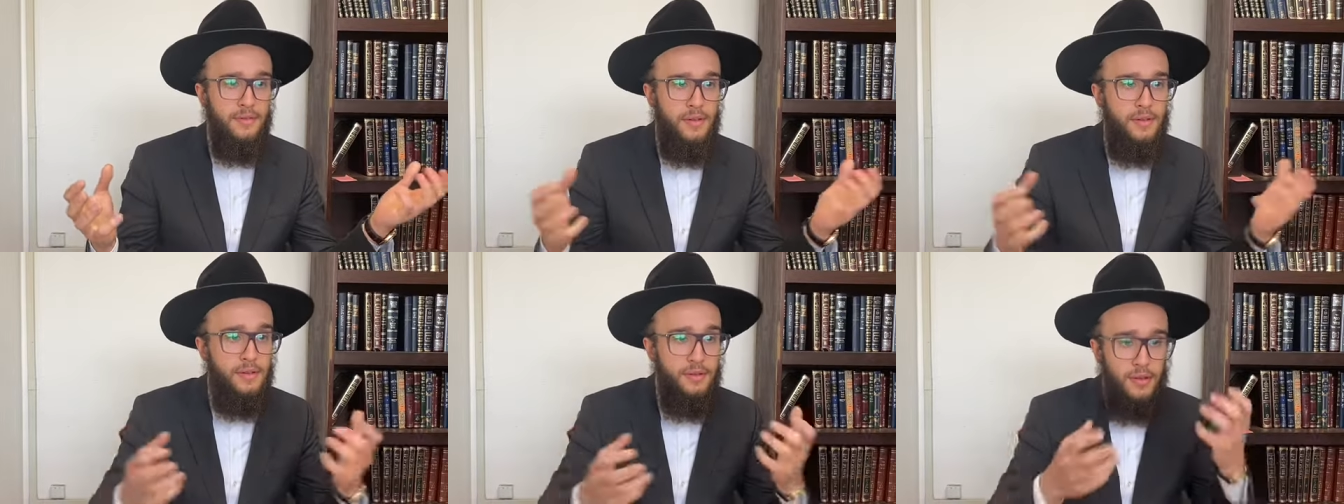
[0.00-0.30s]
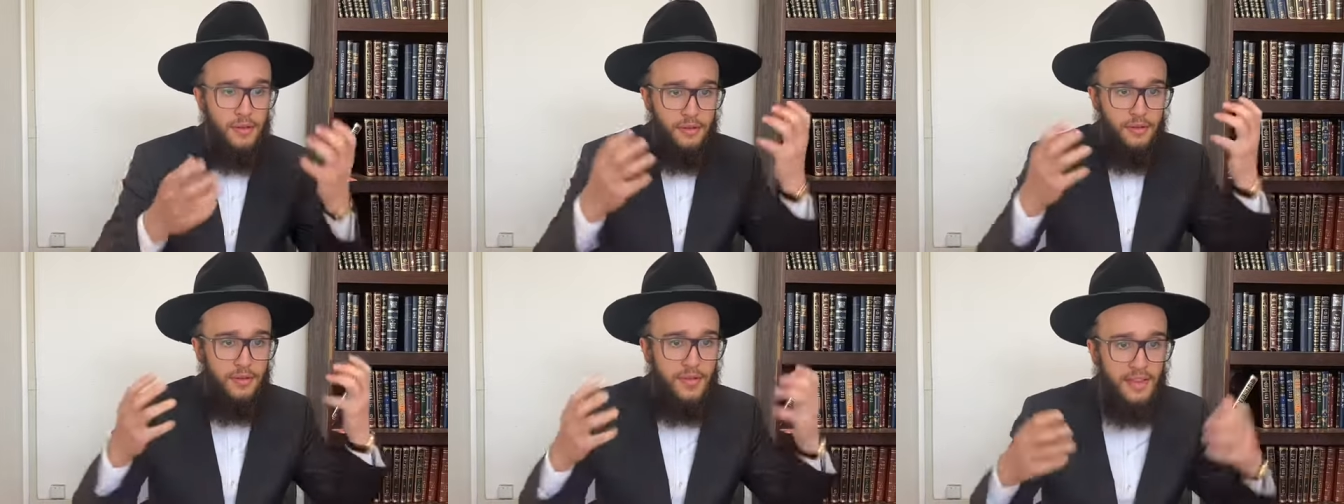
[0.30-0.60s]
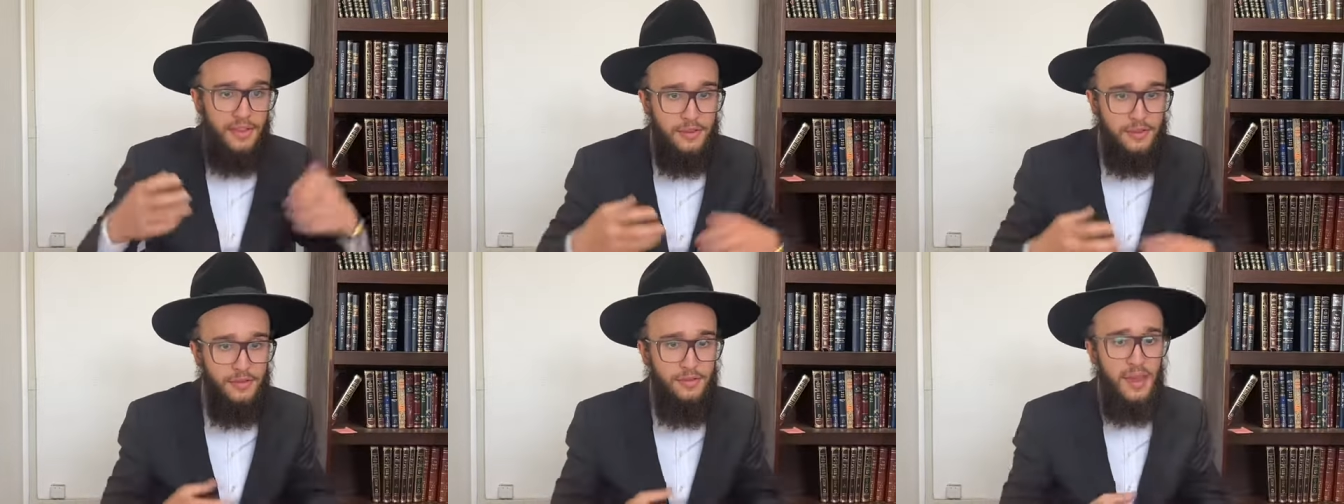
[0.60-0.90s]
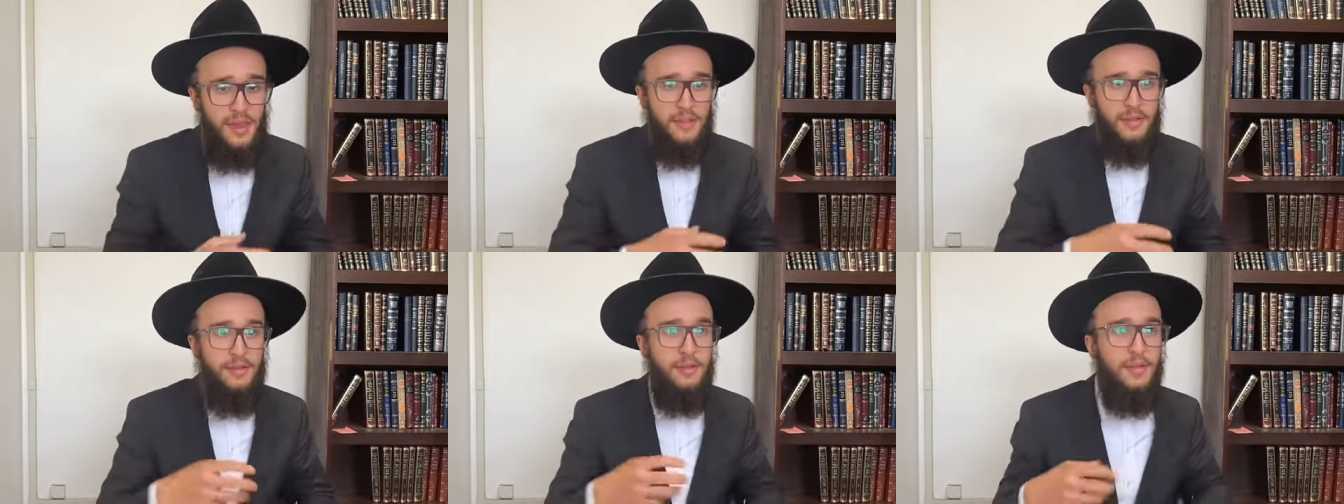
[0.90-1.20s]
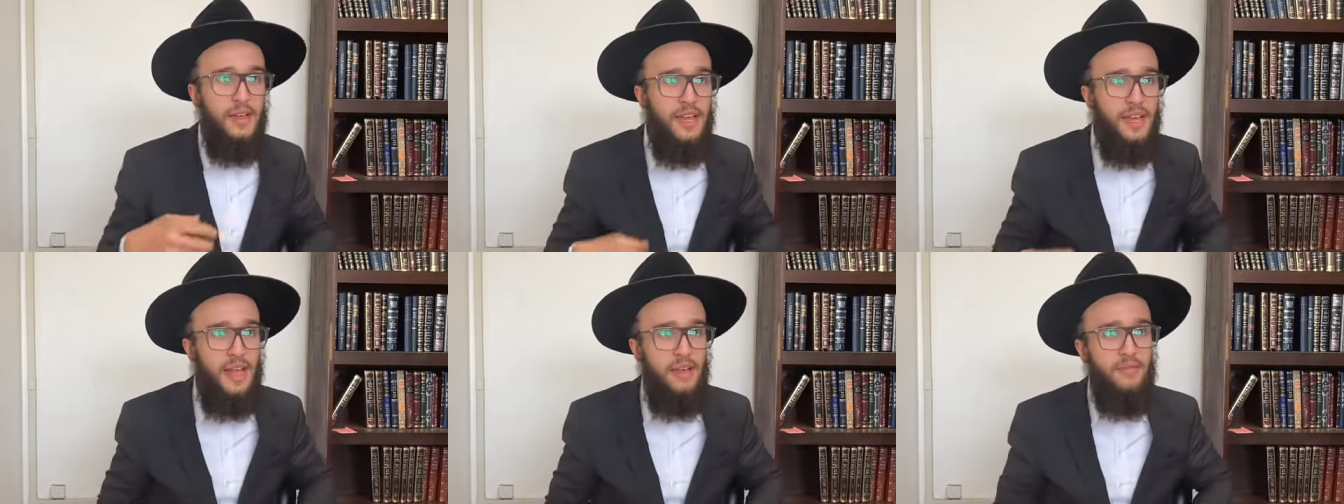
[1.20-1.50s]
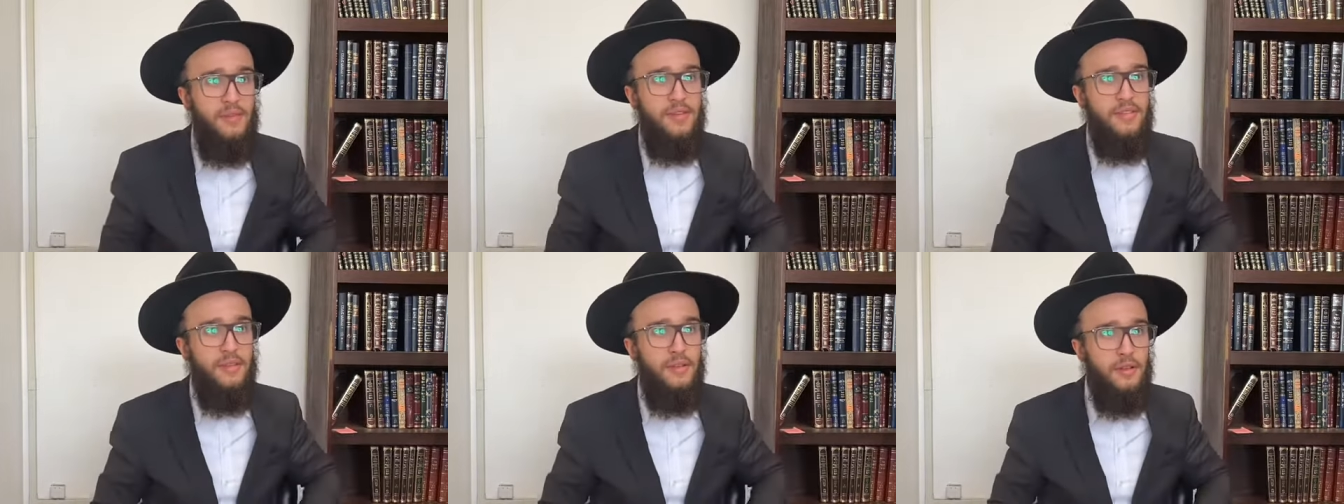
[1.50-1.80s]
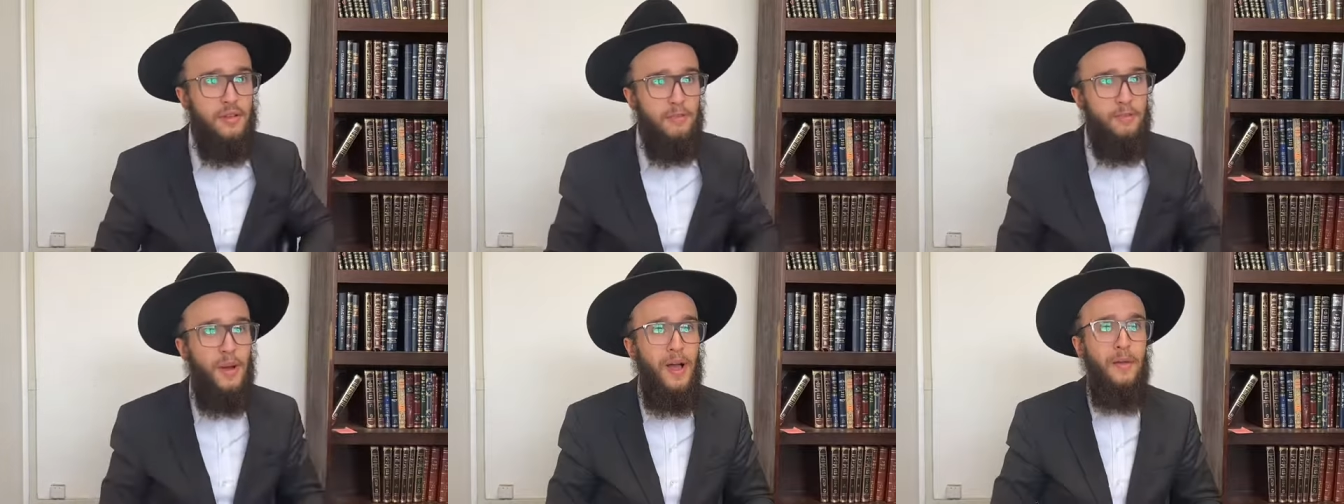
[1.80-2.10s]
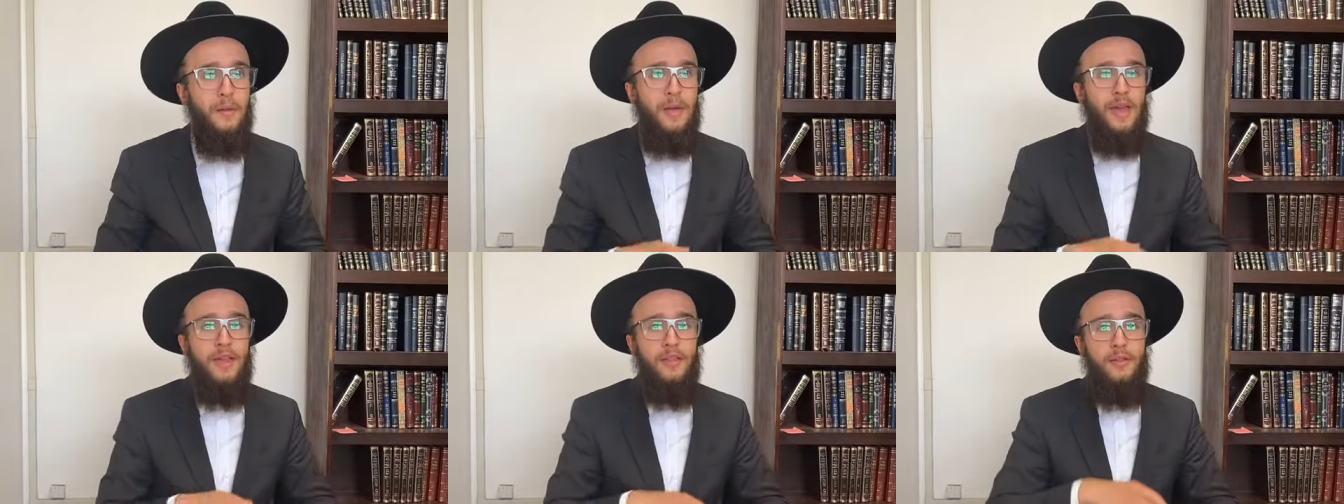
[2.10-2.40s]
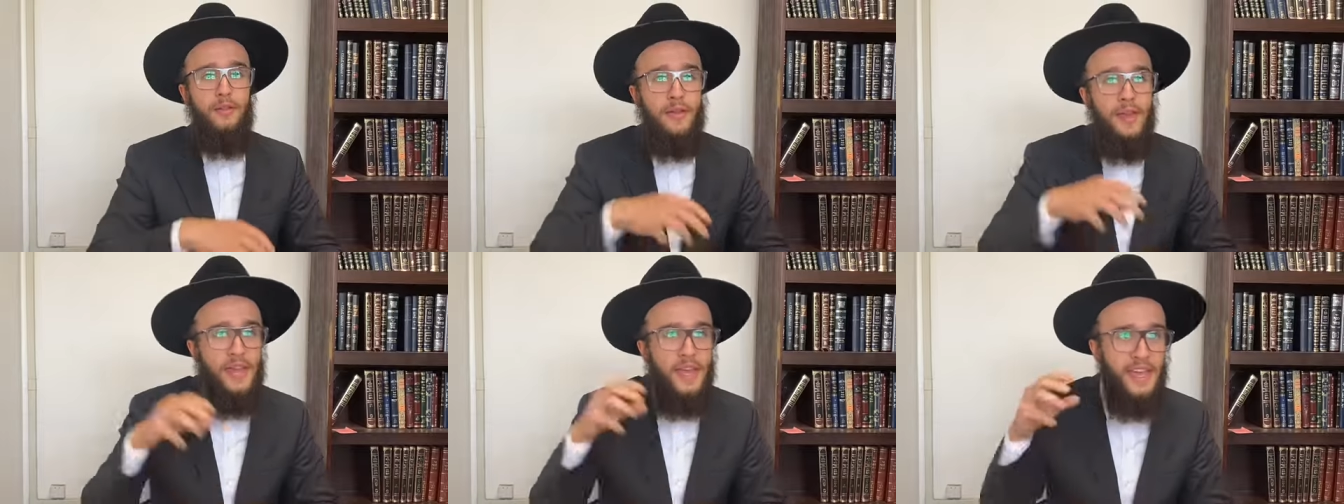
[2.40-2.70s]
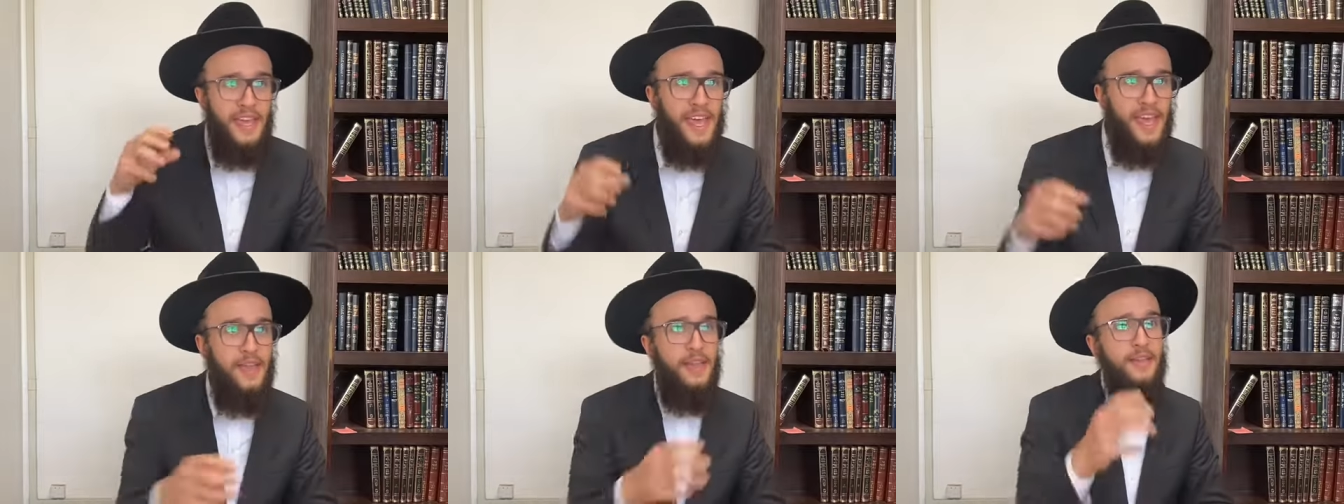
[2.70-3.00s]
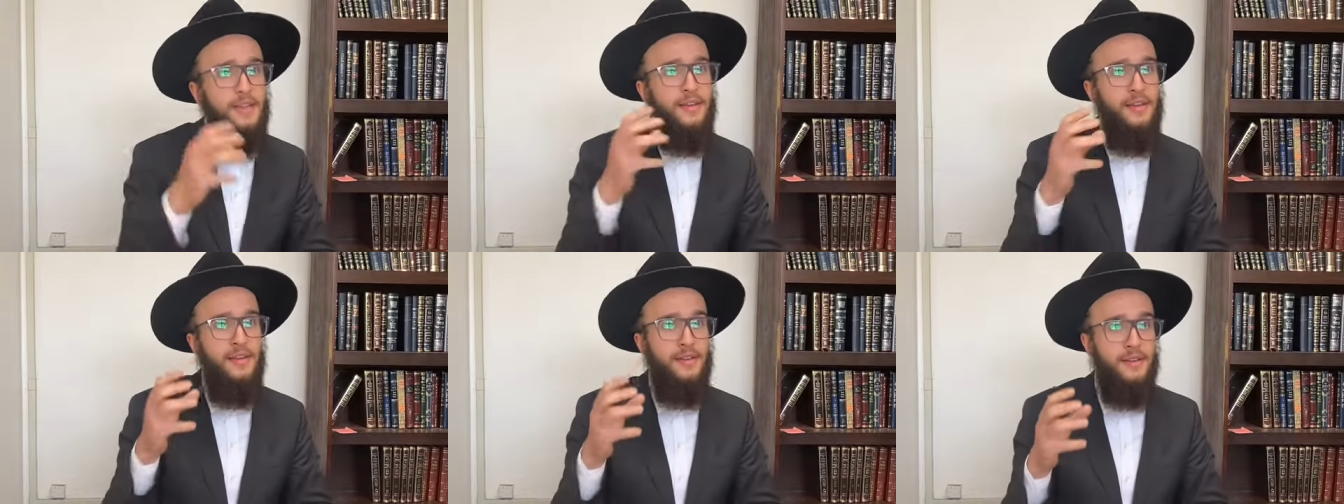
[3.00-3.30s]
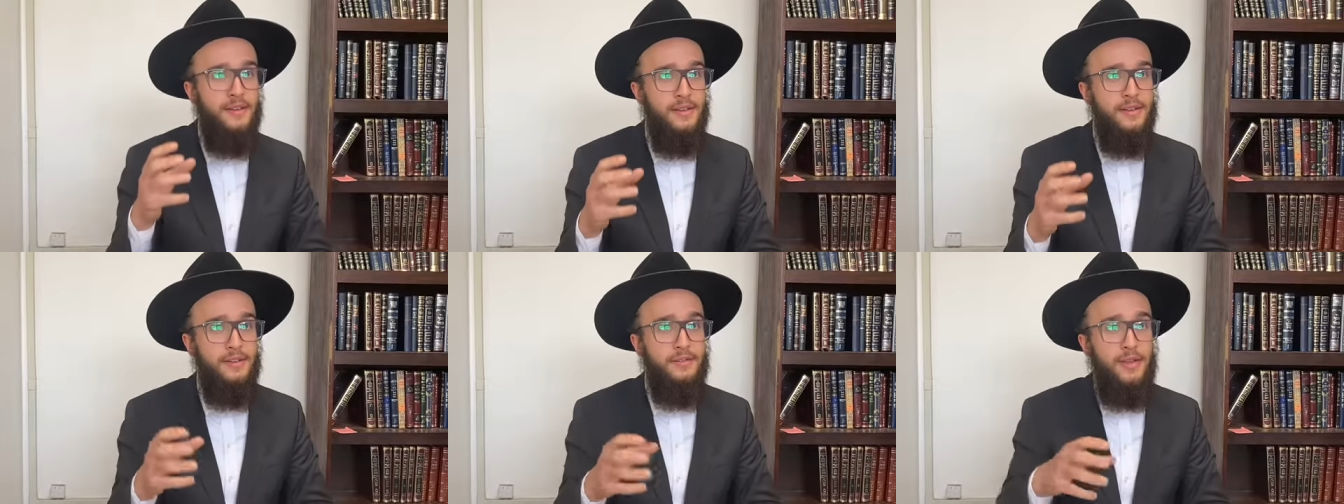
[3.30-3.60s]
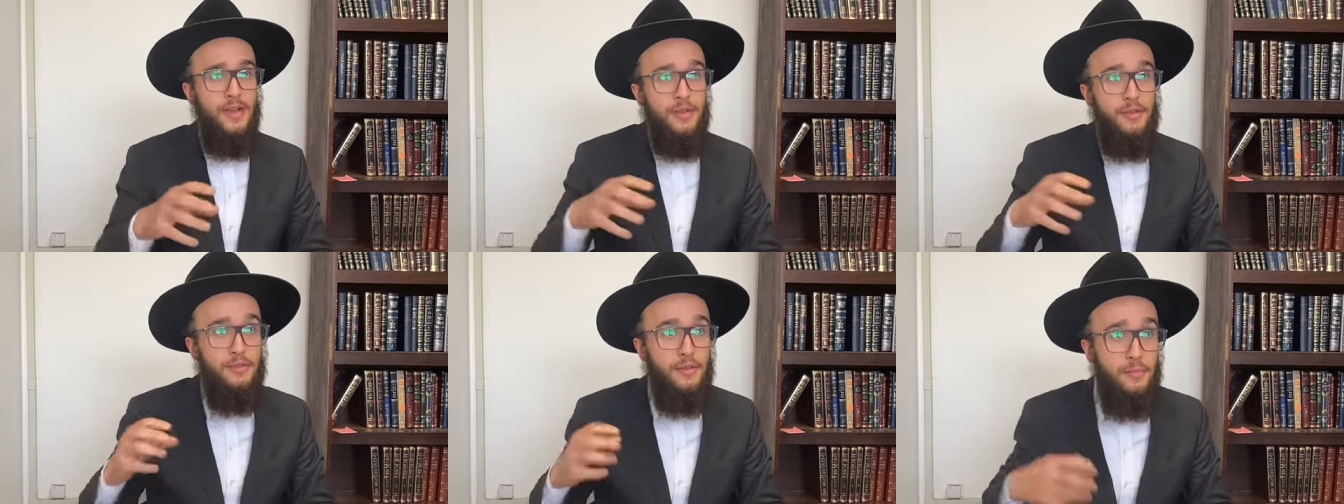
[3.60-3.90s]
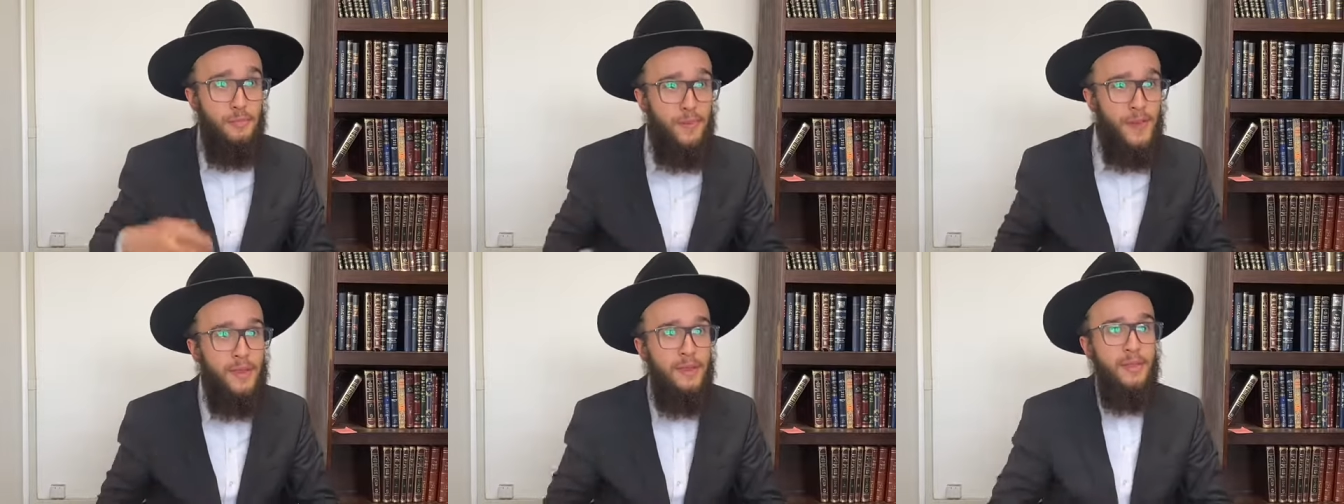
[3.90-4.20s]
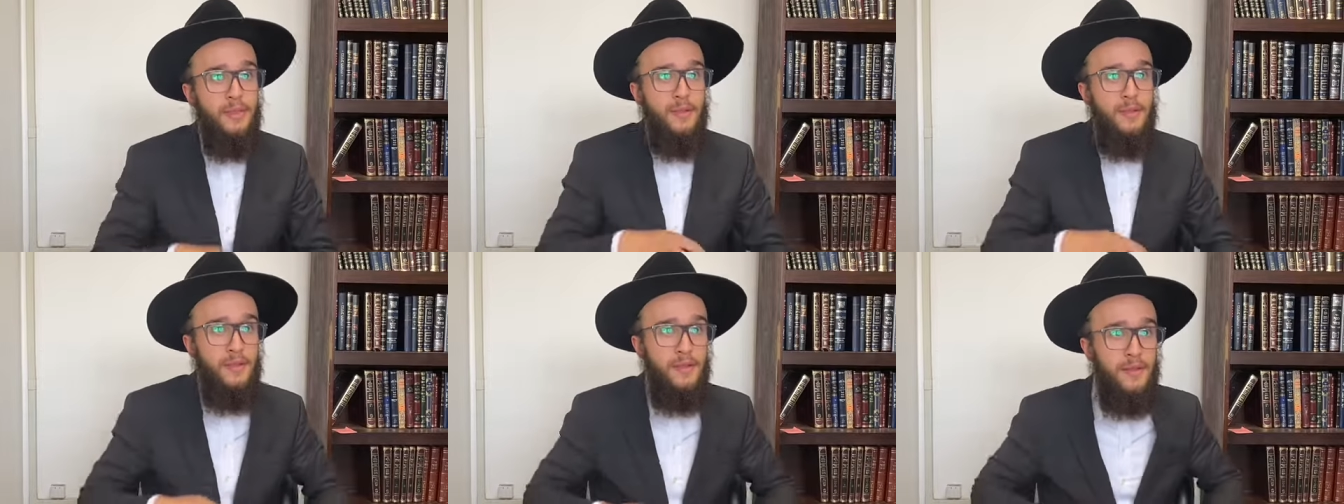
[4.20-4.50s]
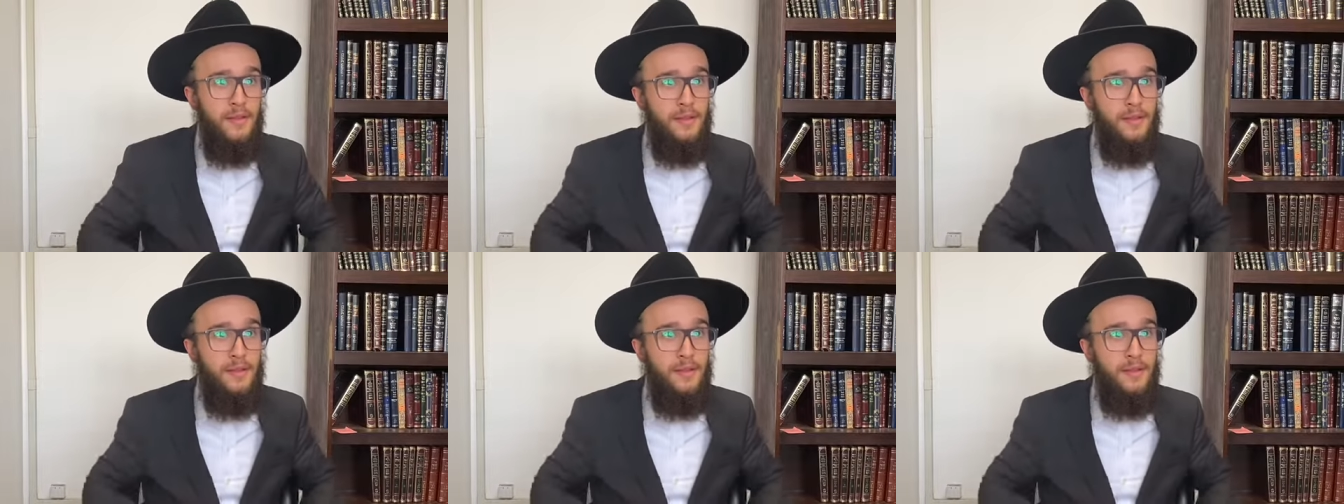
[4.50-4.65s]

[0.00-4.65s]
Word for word: So he starts to get stressed, looking at every single pocket, looking again, trying to repeat